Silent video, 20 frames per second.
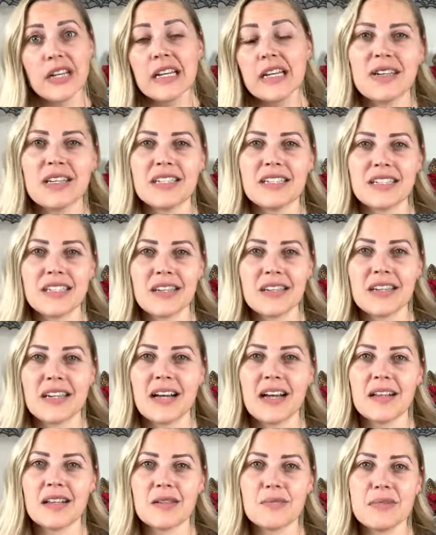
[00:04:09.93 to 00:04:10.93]
He started
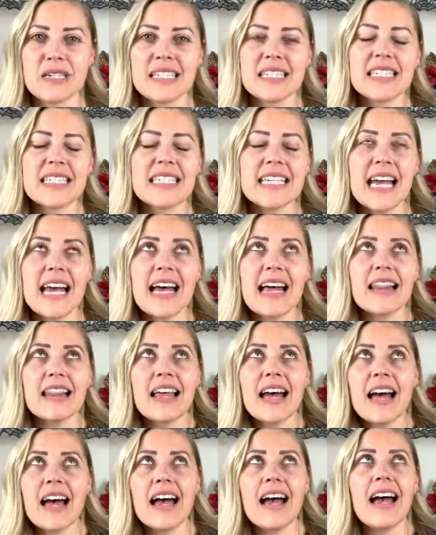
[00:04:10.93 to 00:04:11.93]
calling me
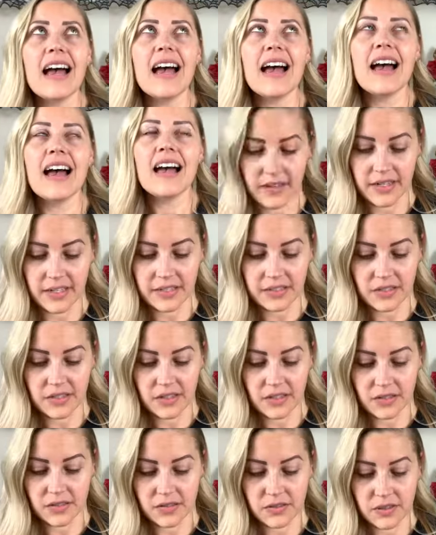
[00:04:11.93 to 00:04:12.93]
Stella. All right,
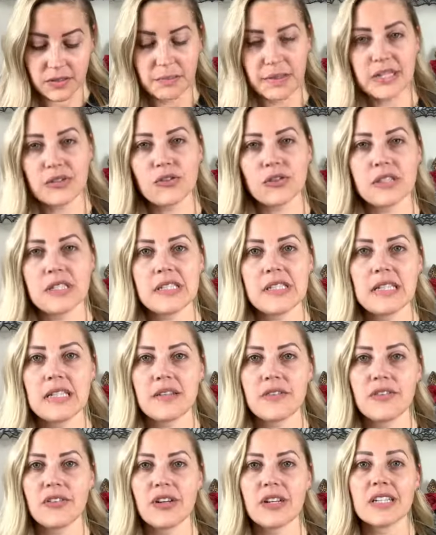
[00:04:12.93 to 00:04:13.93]
so Spectra Stick
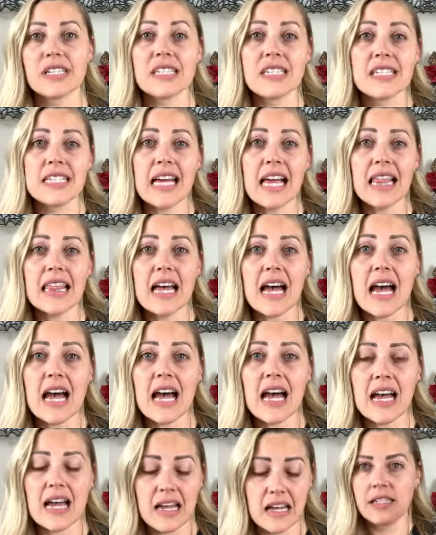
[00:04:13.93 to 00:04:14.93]
for
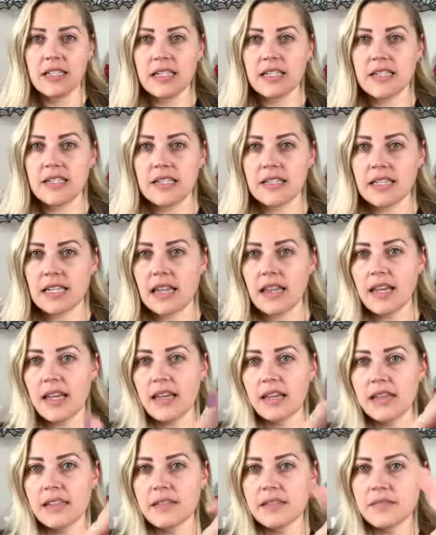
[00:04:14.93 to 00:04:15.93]
Stella and Stella.
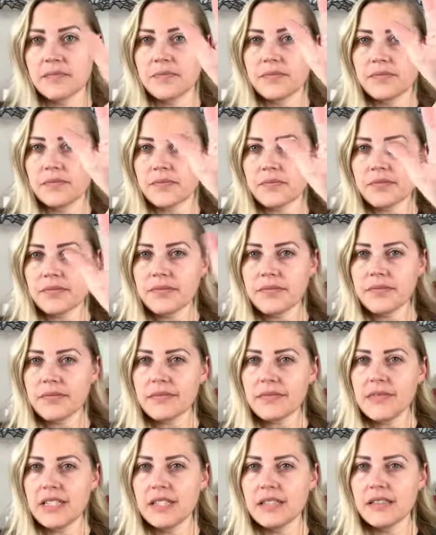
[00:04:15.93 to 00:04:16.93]

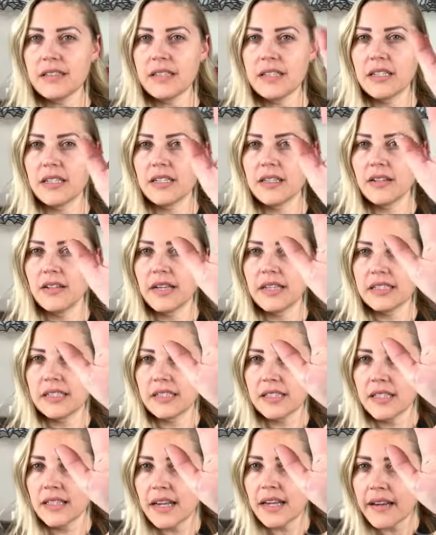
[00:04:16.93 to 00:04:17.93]
Let's see, can you guys
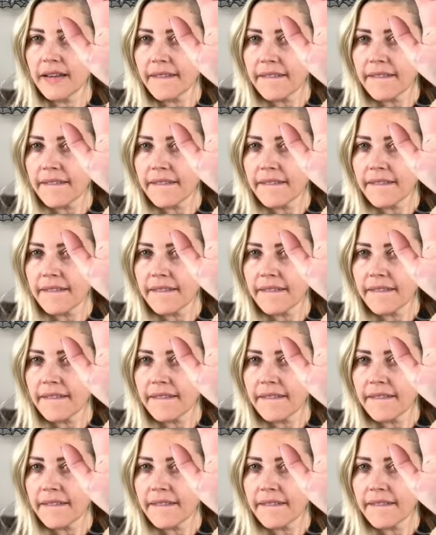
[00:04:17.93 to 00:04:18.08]
see that?